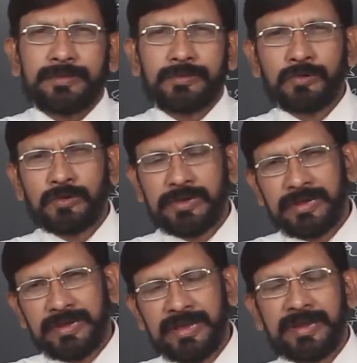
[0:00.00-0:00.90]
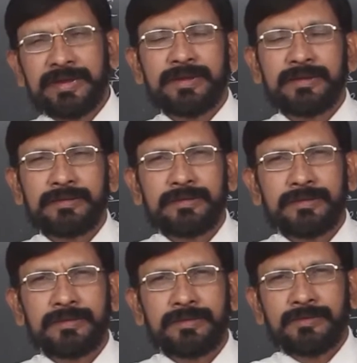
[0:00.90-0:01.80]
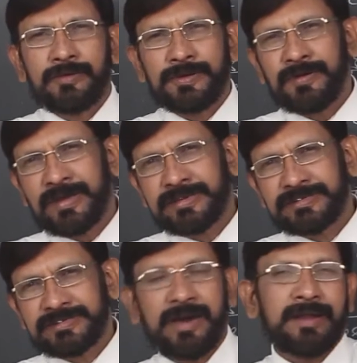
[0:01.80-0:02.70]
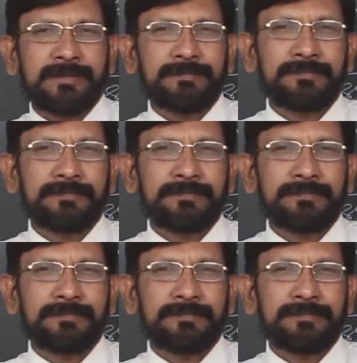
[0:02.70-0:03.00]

You inherit your father's car.